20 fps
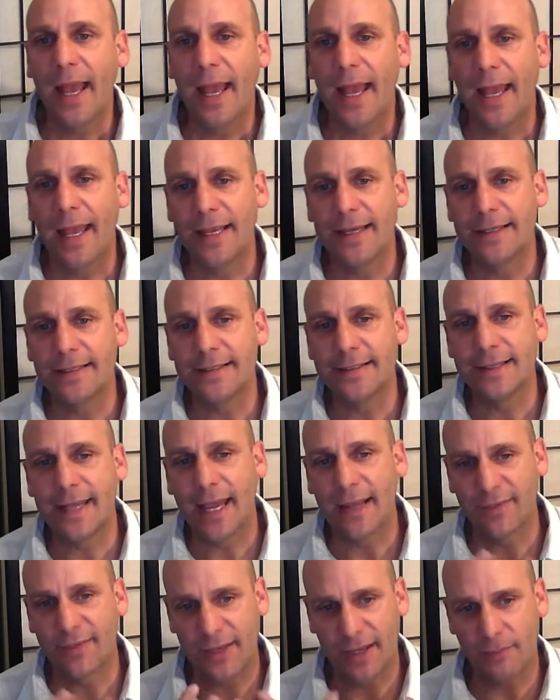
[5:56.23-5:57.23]
And
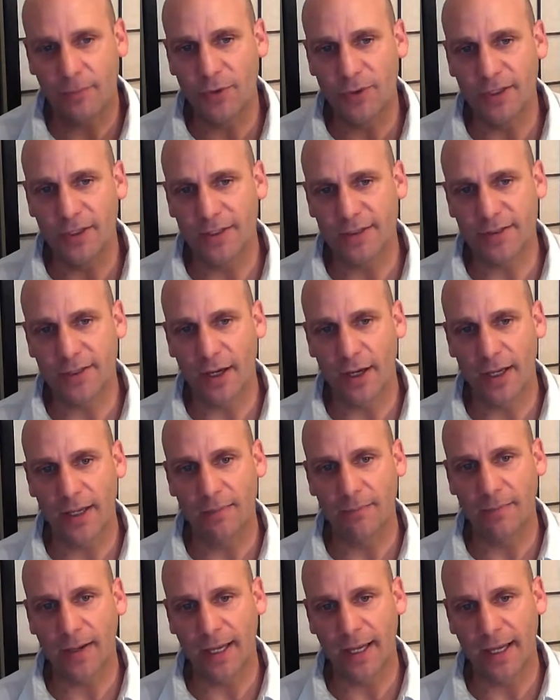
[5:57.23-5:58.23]
at that point in
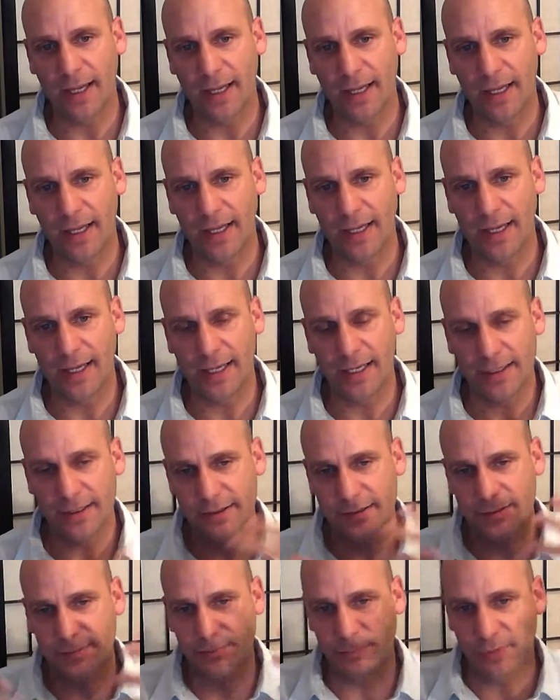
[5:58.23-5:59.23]
time, his
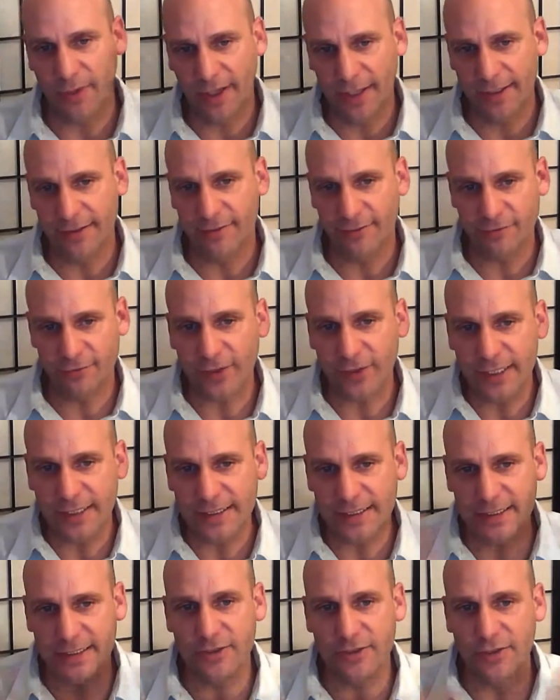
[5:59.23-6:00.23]
brain
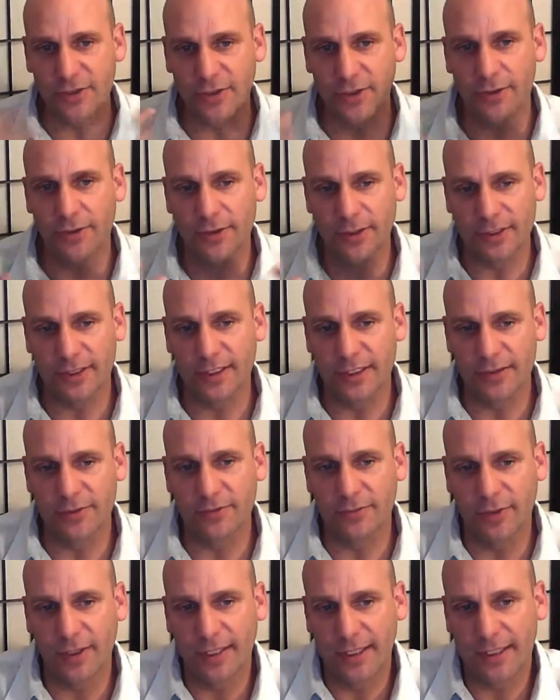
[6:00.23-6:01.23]
freezes, because he's
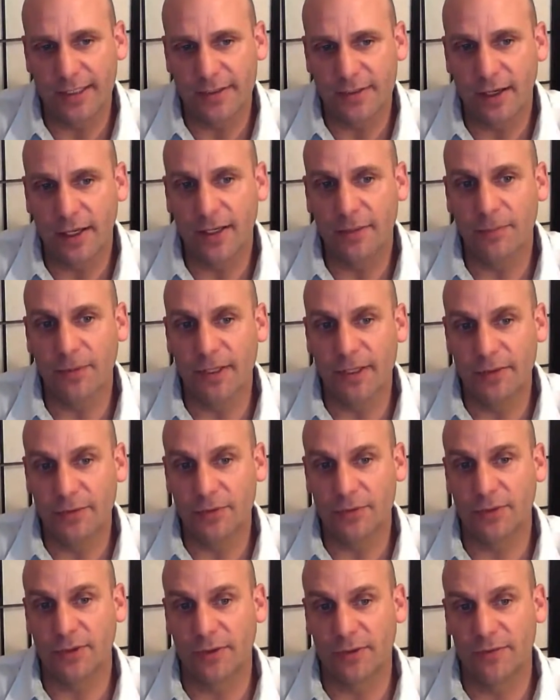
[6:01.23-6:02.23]
really excited, but he's
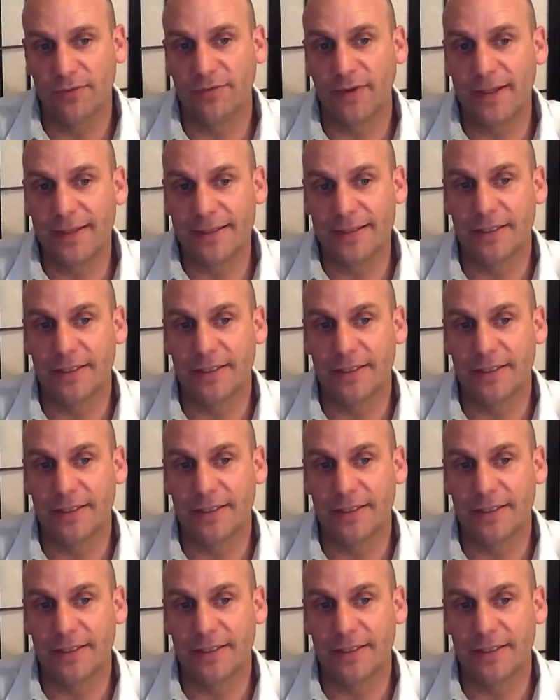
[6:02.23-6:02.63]
also facing